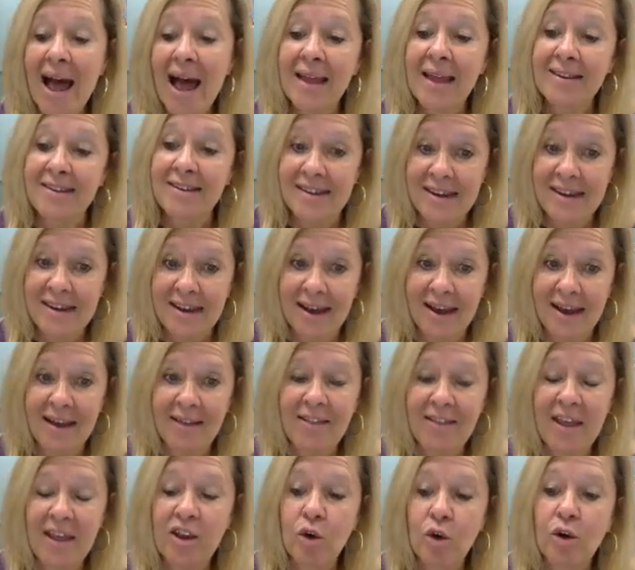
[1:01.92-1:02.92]

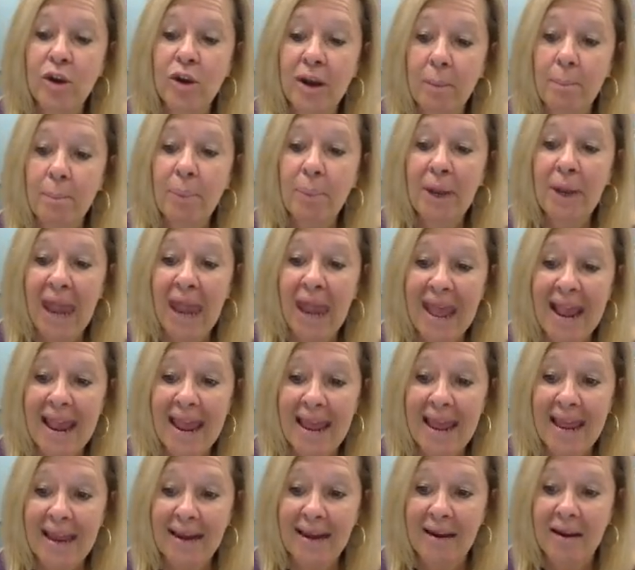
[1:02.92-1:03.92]
idea that you're going to
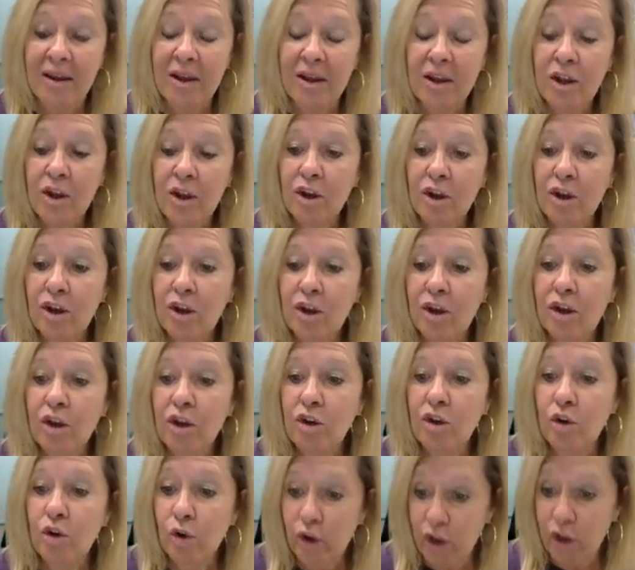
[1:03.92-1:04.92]
plan
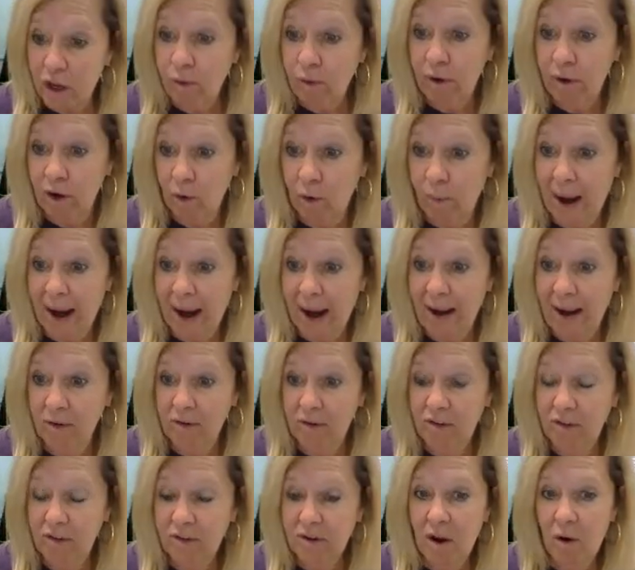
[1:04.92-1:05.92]
your unit
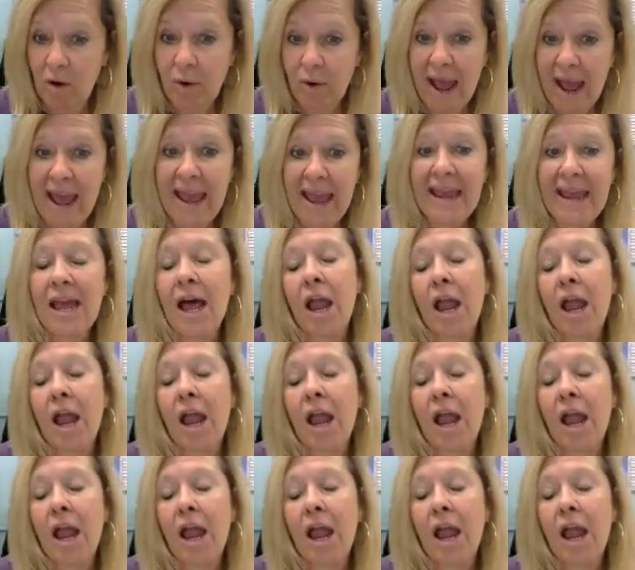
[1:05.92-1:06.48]
around, okay?